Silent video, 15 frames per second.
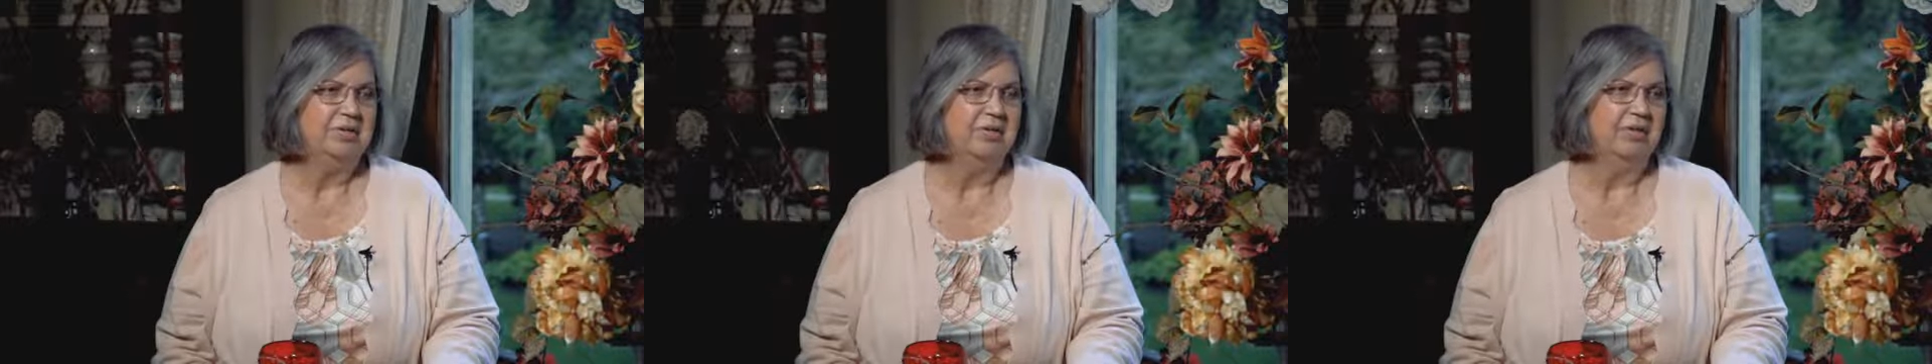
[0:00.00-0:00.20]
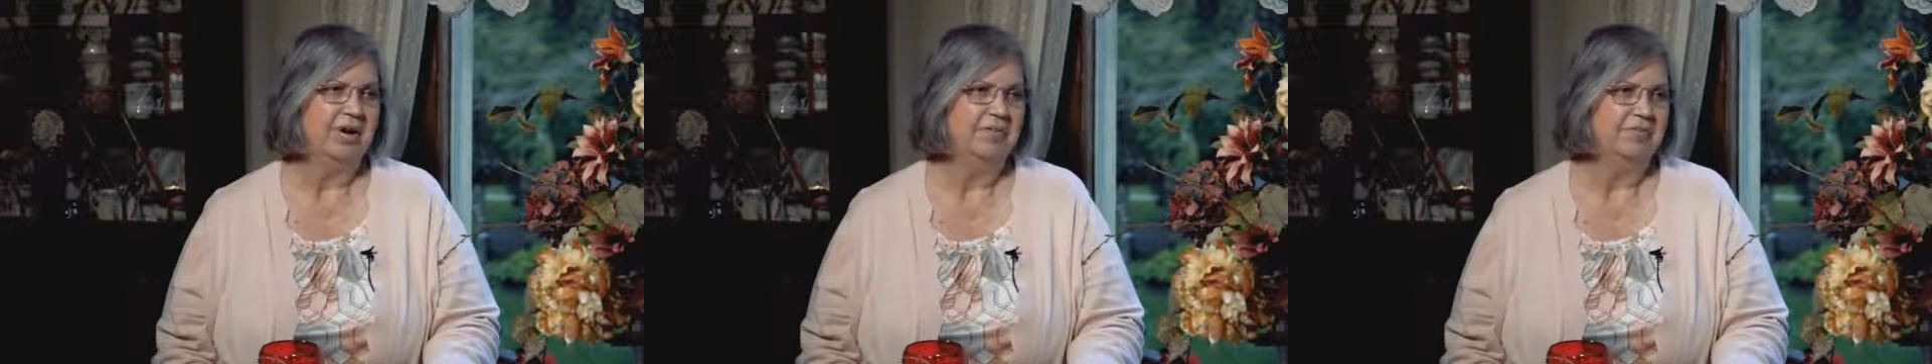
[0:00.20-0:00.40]

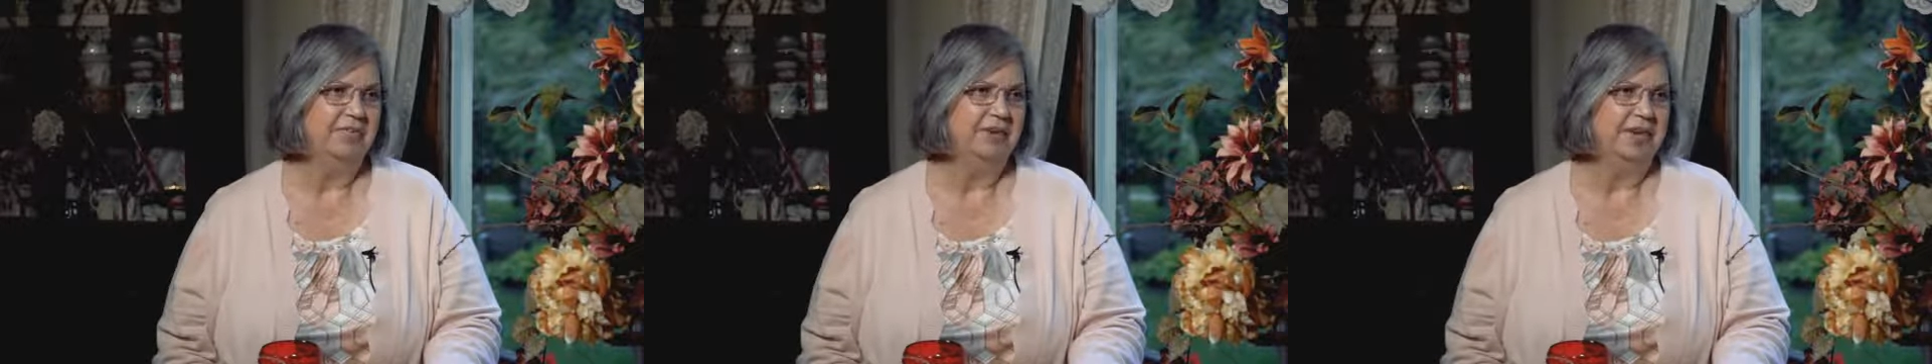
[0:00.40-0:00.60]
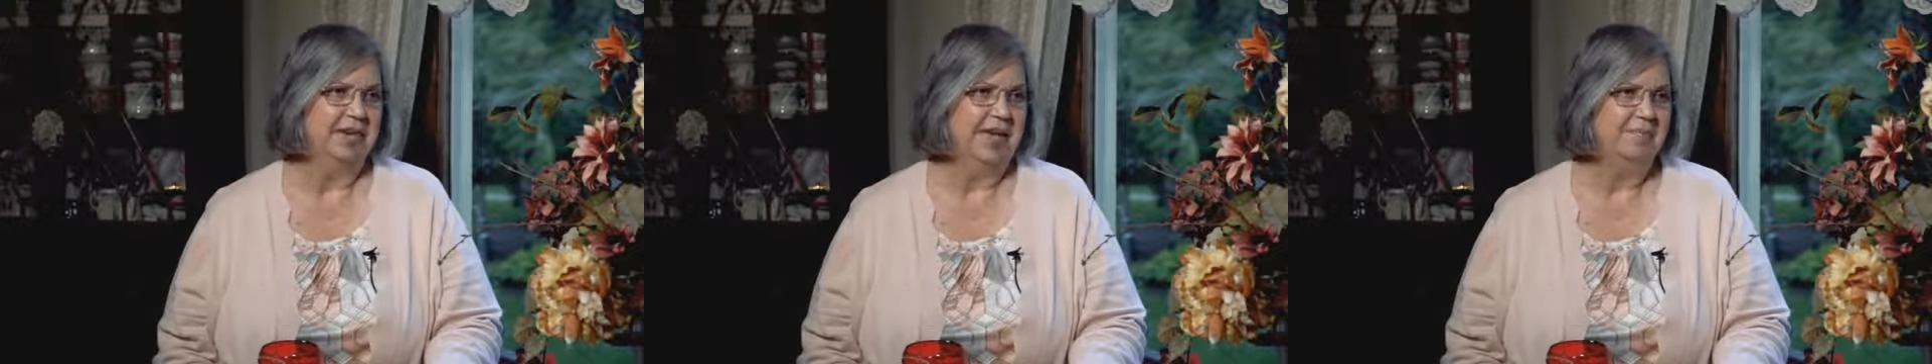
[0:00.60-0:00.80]
We're
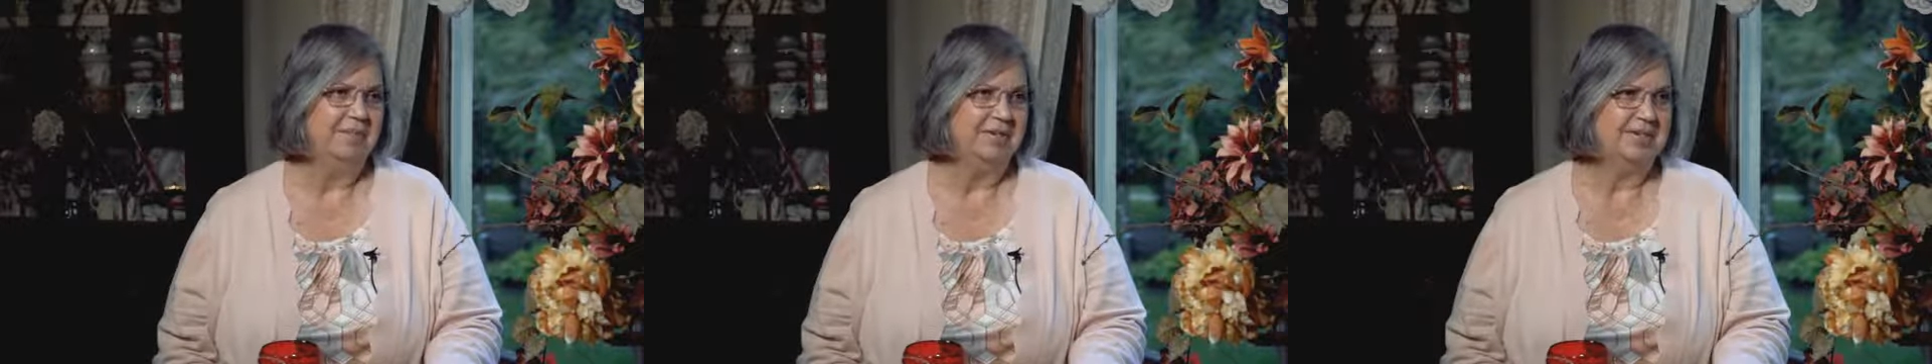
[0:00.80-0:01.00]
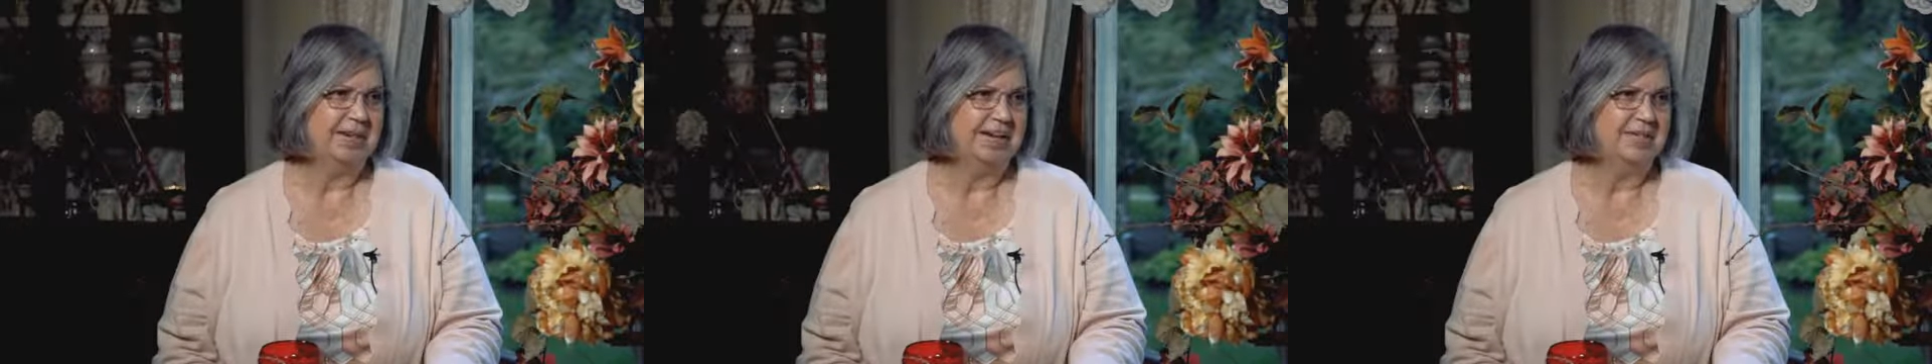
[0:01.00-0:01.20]
offering an
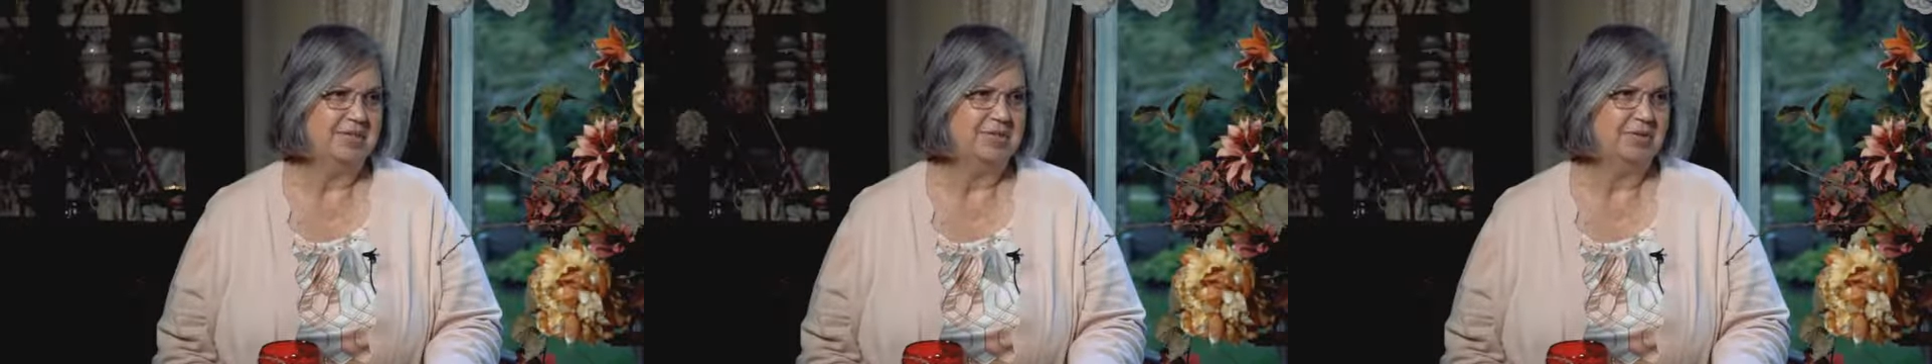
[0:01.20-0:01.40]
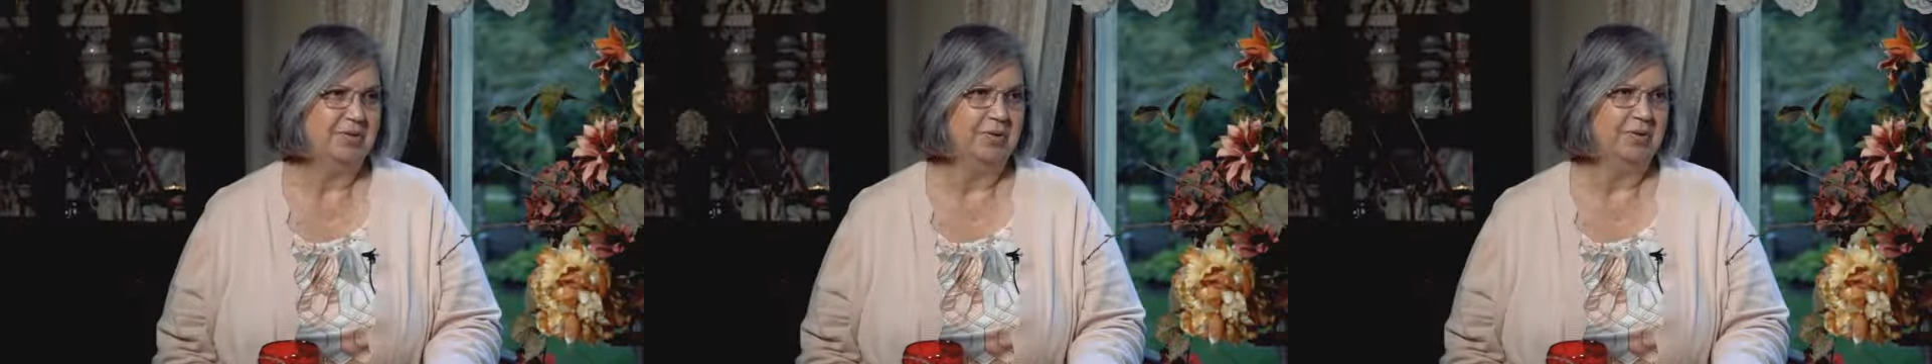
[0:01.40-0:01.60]

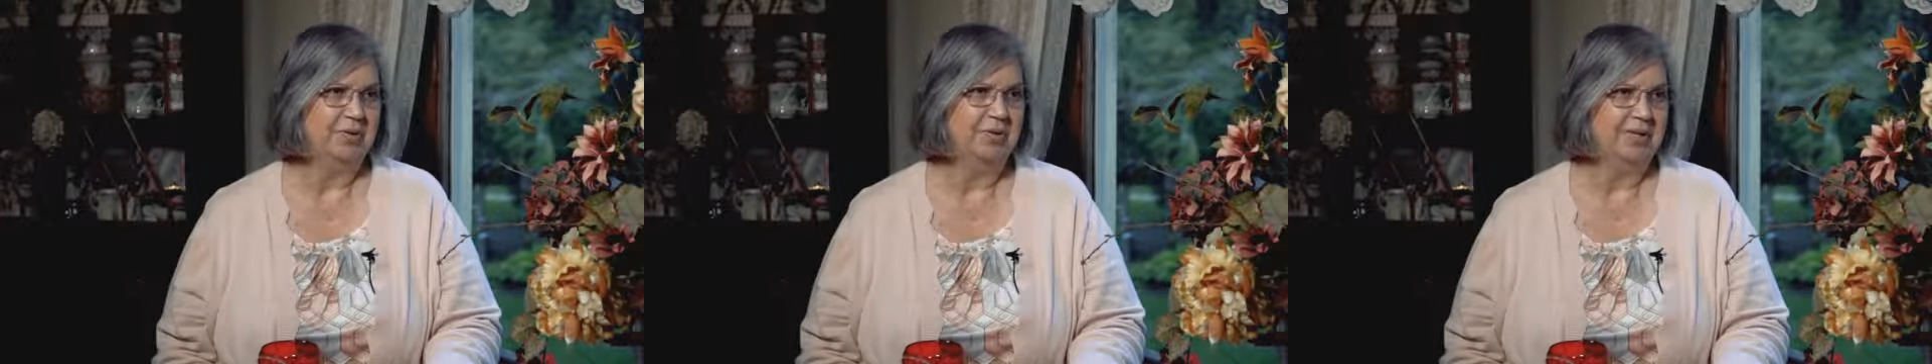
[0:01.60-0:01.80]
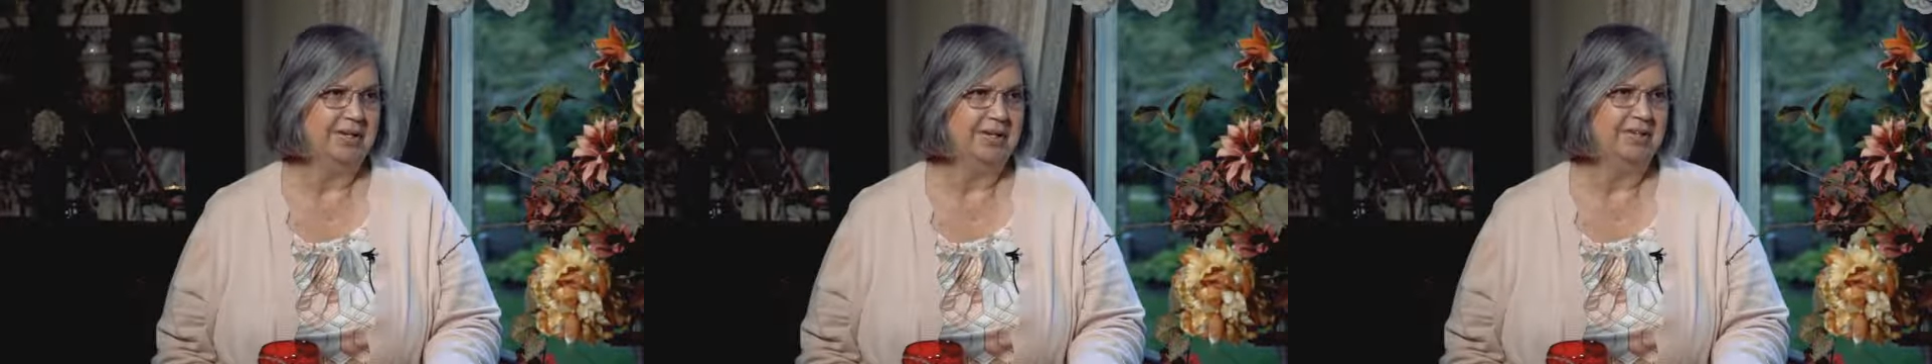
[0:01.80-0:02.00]
appetizer or
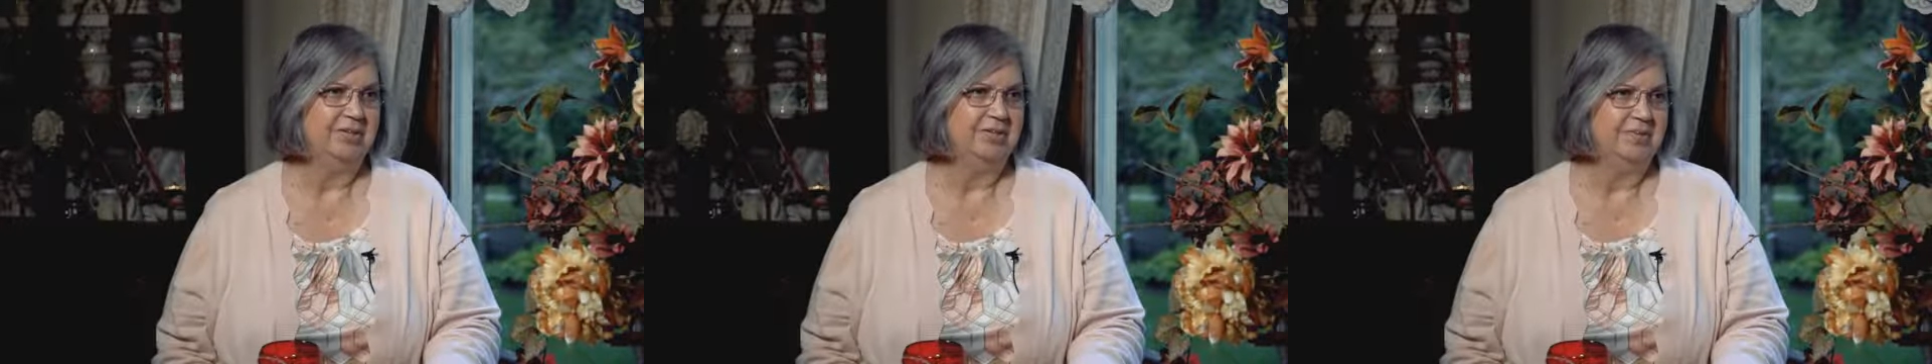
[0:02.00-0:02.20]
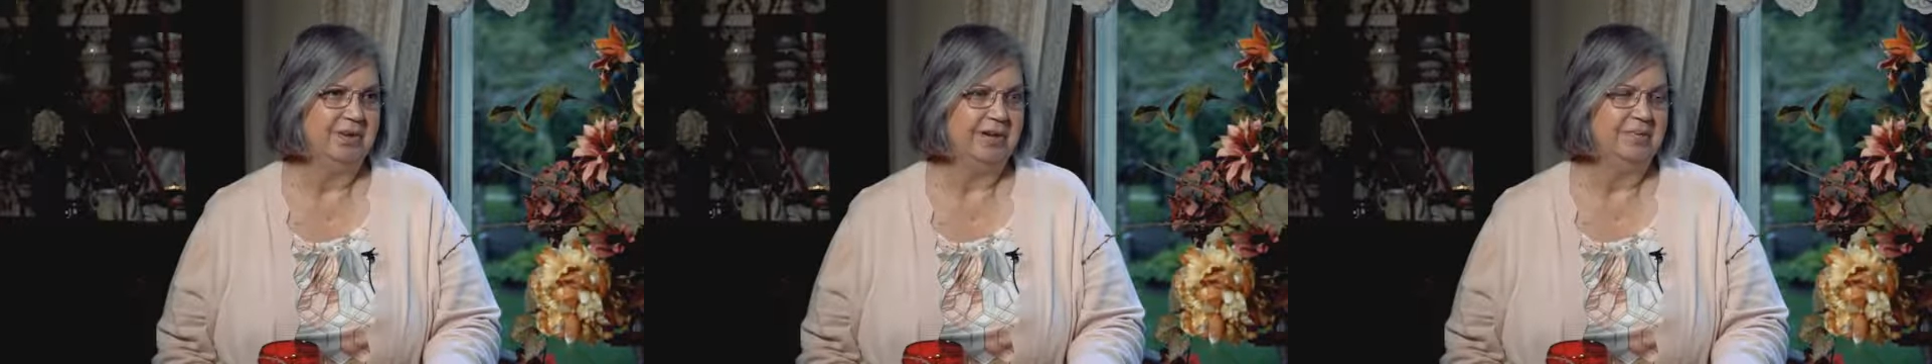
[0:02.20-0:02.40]
cookie
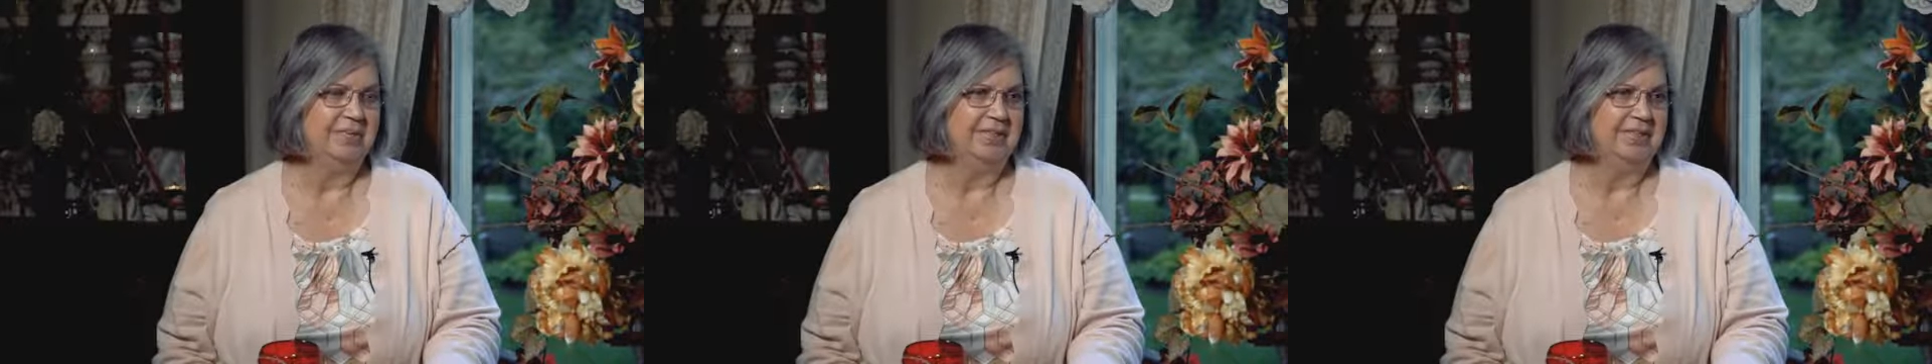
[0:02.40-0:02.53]
tray